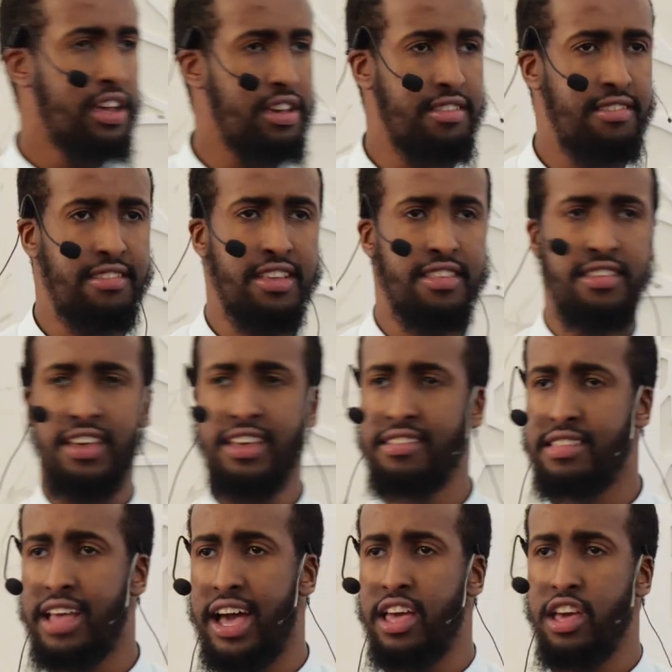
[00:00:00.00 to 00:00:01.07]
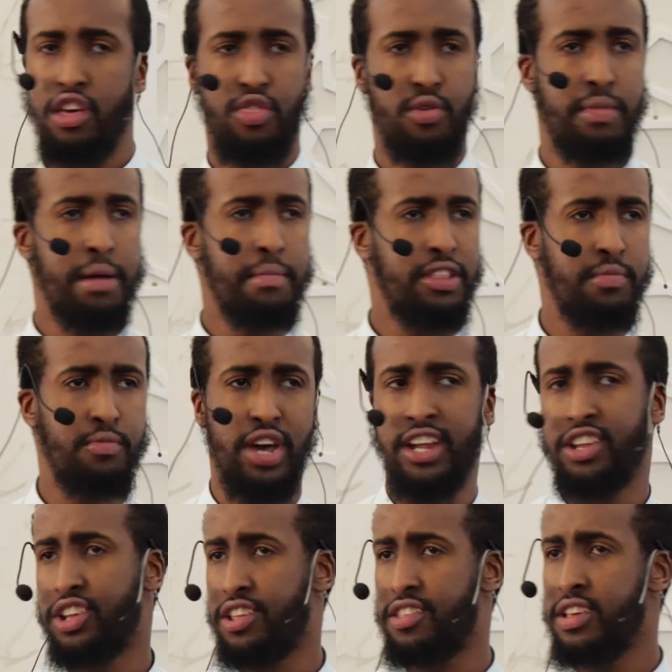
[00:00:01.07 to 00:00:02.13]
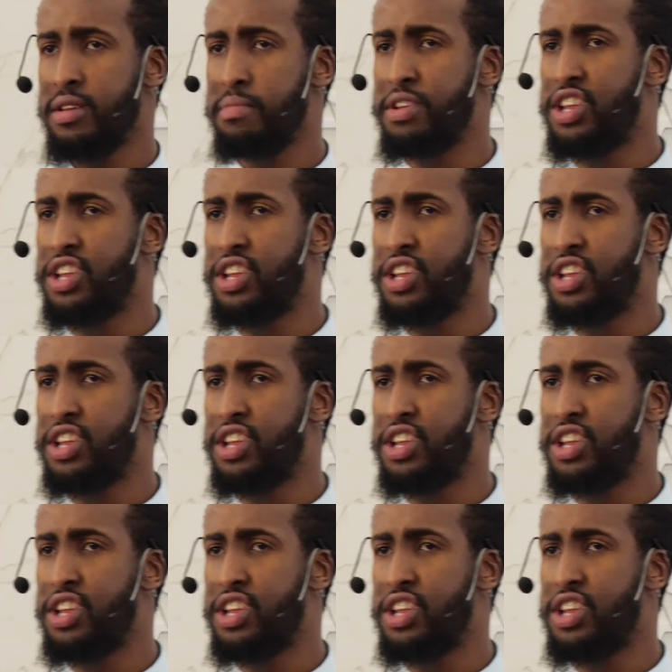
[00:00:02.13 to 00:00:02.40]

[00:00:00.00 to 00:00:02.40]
He's this, he's that. Thumamat ibn Ashras,